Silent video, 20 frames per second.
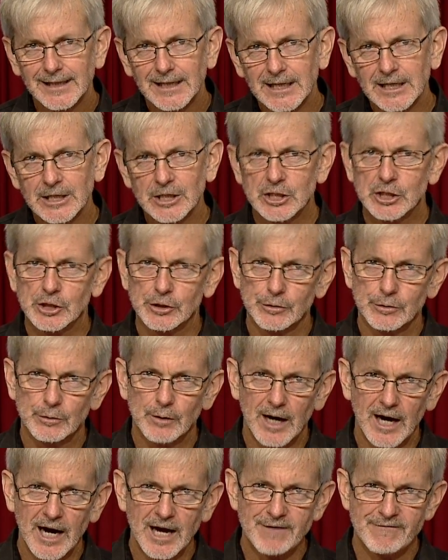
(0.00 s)

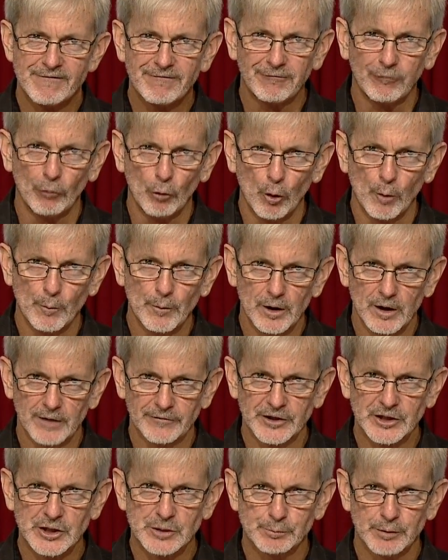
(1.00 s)
into a form of
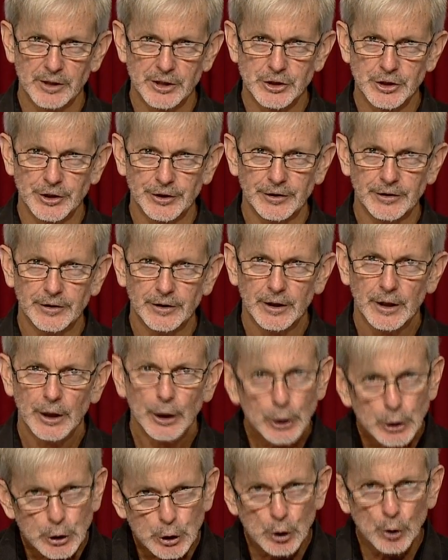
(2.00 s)
expression.
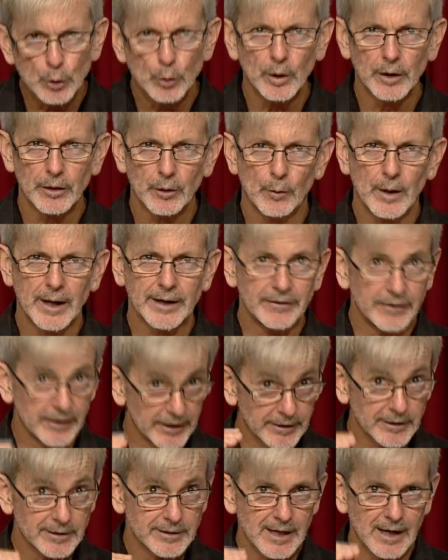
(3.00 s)
You were the one
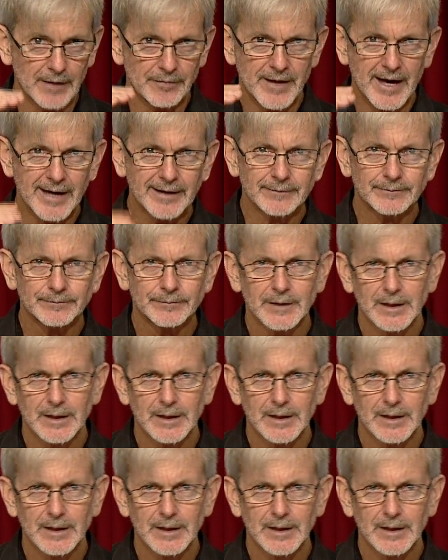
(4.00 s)
that had done that.